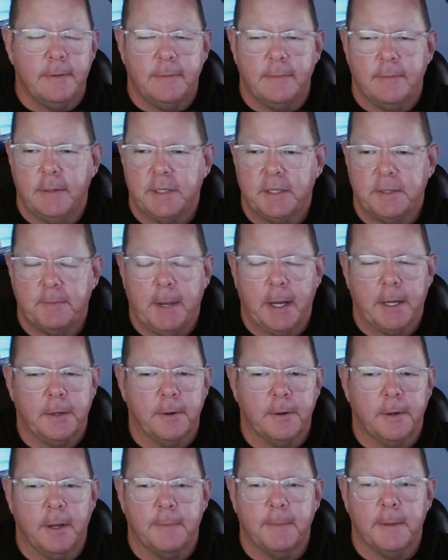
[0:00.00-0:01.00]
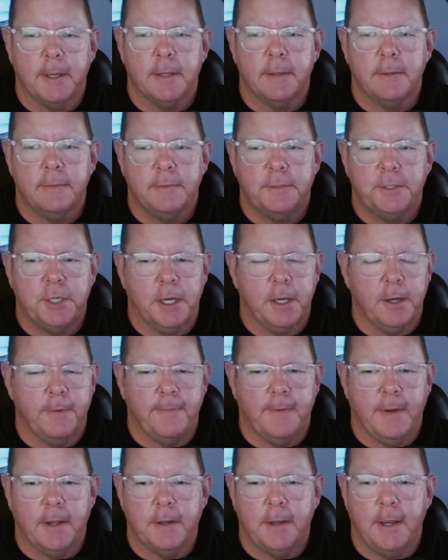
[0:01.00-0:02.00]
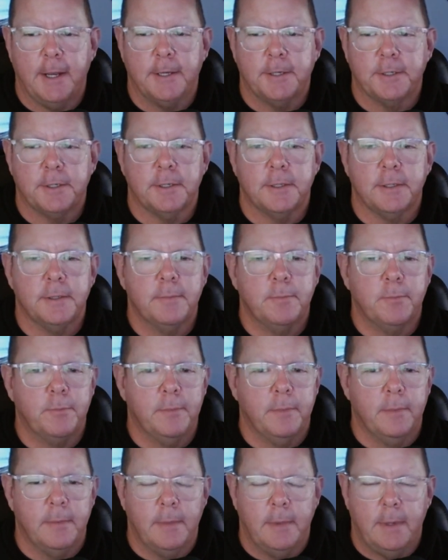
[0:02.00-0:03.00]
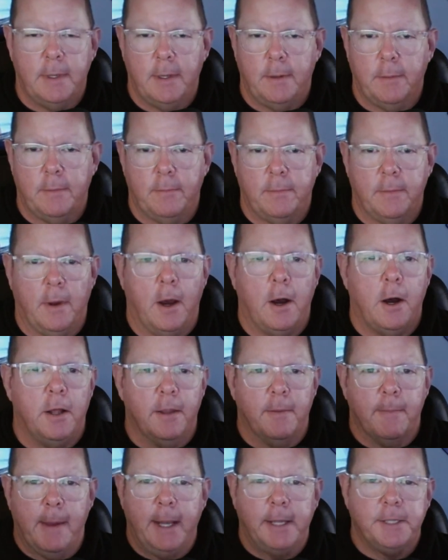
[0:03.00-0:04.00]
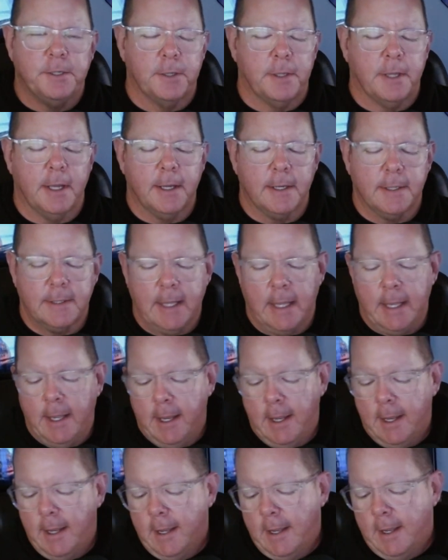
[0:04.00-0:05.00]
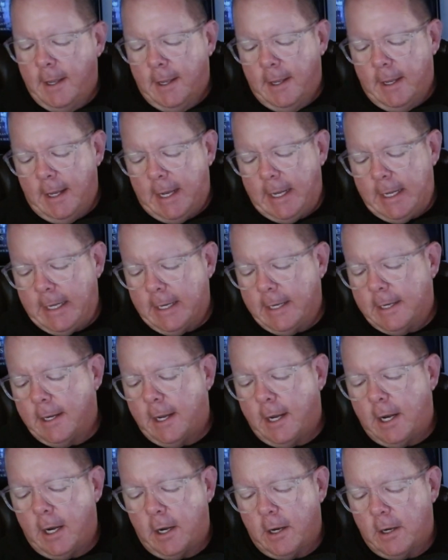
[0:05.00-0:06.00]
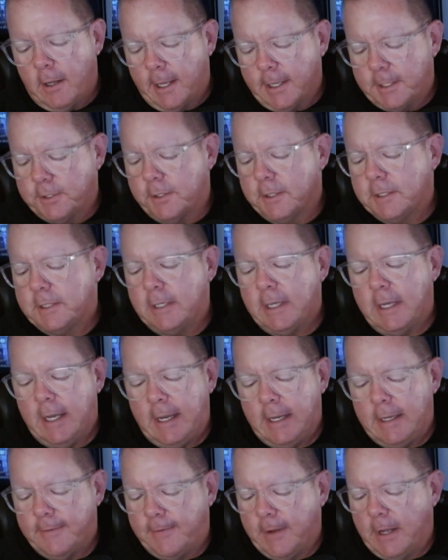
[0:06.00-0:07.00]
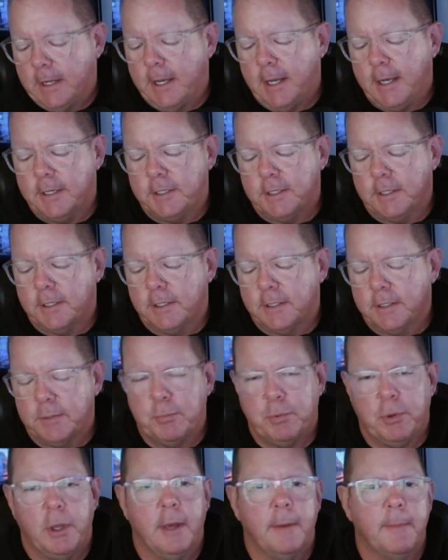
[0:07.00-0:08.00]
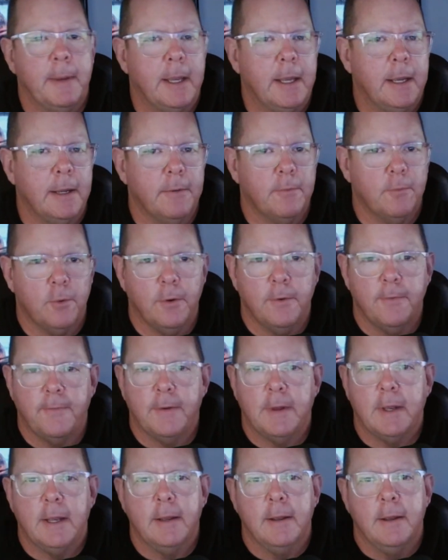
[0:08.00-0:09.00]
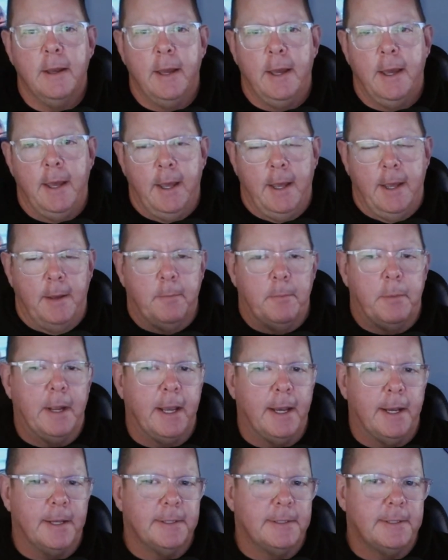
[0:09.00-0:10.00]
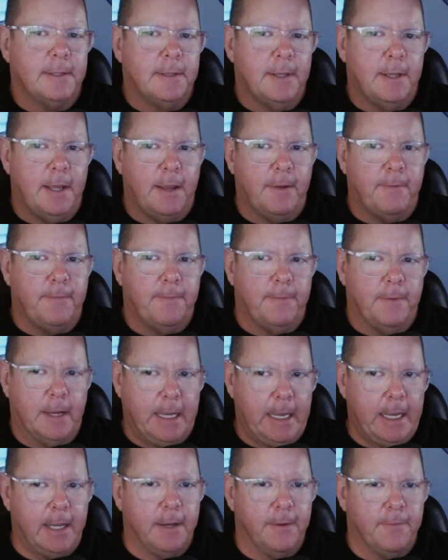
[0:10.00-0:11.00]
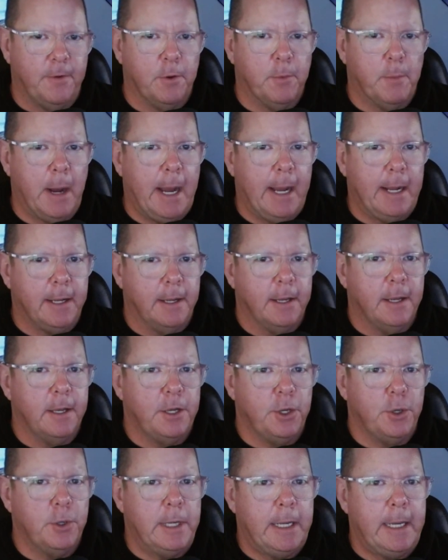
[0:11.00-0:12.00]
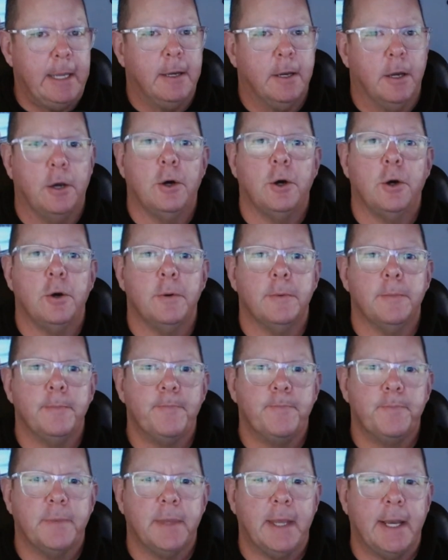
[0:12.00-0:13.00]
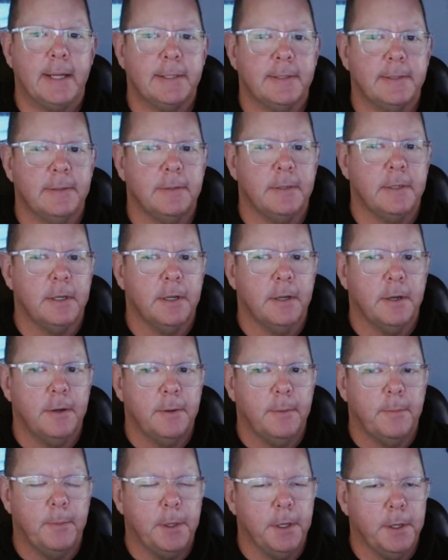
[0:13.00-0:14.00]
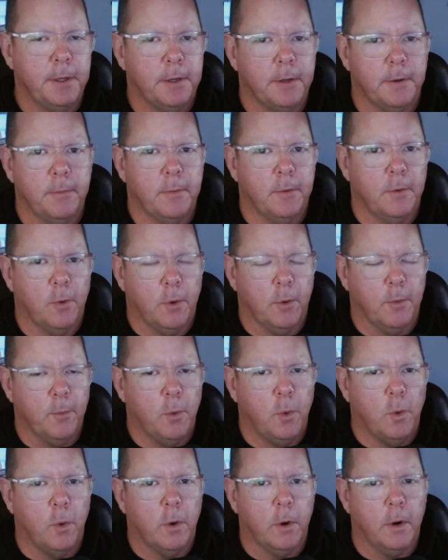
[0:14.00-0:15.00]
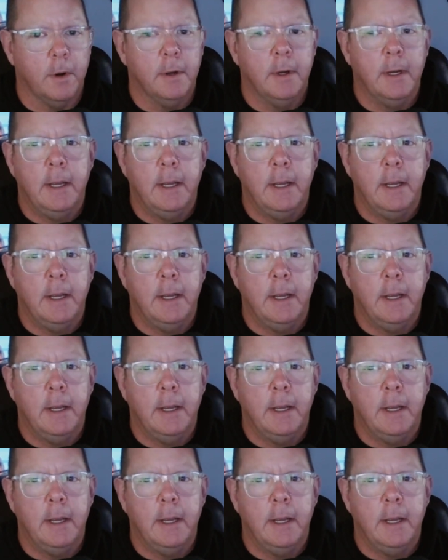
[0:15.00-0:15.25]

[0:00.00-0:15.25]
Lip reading: inspector, come in, check your foundation, all the major things: heating and air, electricity, foundations, plumbing, roofing. Because if you're buying a unique home that's million or more,